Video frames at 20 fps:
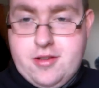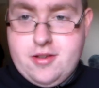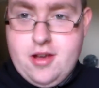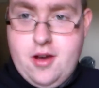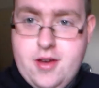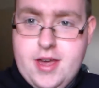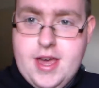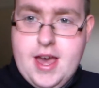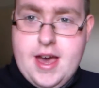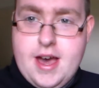
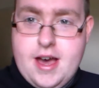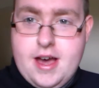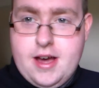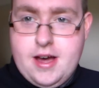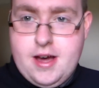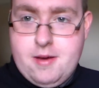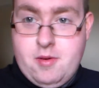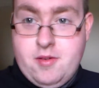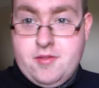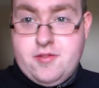So yeah,
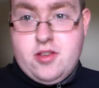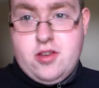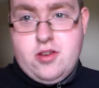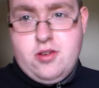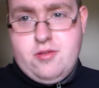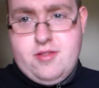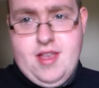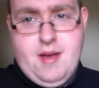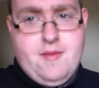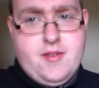I'm off
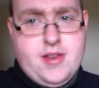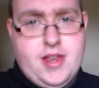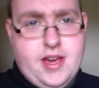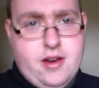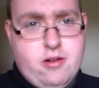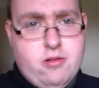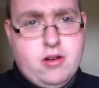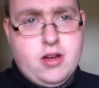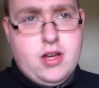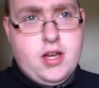to Stamford
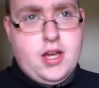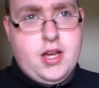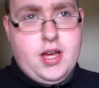Hill